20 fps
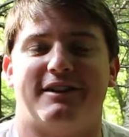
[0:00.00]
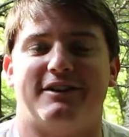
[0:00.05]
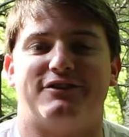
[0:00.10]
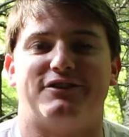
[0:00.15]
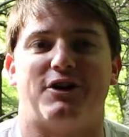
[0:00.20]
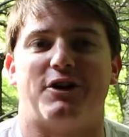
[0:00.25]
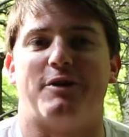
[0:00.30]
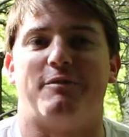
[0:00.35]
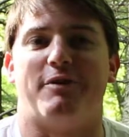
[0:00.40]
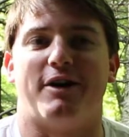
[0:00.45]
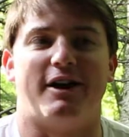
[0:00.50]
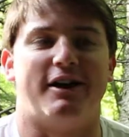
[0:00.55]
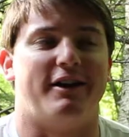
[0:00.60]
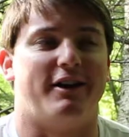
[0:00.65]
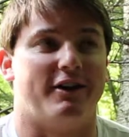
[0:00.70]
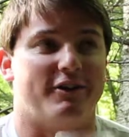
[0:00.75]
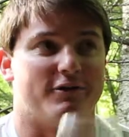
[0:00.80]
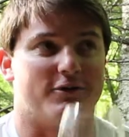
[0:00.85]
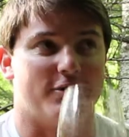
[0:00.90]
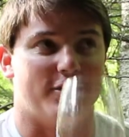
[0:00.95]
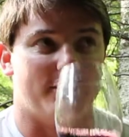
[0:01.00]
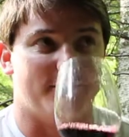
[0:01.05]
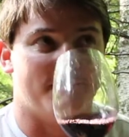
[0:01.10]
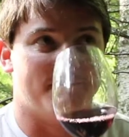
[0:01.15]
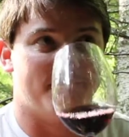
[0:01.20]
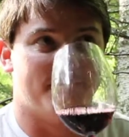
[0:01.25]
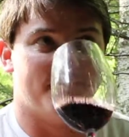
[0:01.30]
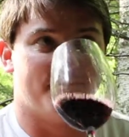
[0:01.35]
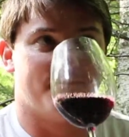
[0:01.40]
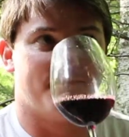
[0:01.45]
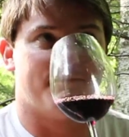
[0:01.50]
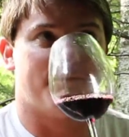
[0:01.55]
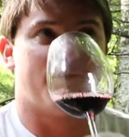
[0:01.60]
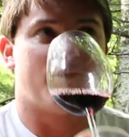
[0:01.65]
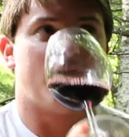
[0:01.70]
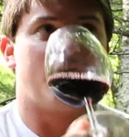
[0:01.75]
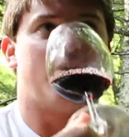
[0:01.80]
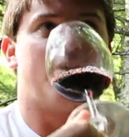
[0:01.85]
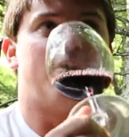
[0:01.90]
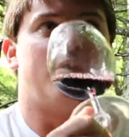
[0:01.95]
like cherry pie and ice cream.
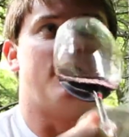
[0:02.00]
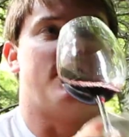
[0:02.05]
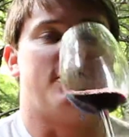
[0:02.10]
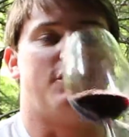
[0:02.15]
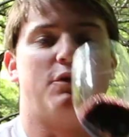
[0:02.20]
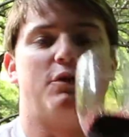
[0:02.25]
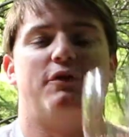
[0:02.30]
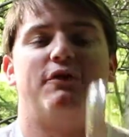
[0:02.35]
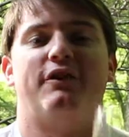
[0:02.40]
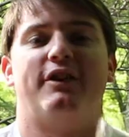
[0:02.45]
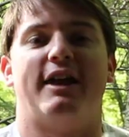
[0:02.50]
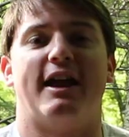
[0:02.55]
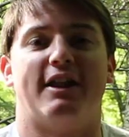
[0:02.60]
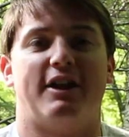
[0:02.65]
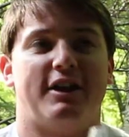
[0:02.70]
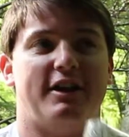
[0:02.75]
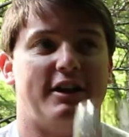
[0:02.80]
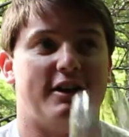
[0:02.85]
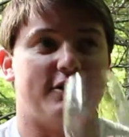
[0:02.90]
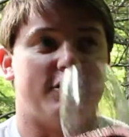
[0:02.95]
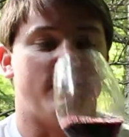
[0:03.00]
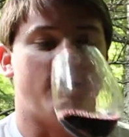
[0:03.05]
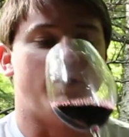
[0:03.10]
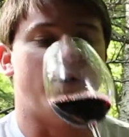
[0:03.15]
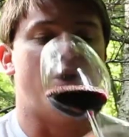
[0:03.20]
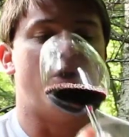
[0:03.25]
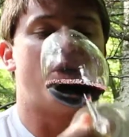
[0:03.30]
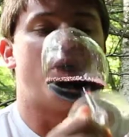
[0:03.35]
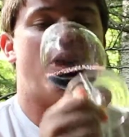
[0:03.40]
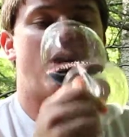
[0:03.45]
With a little vanilla hint to it.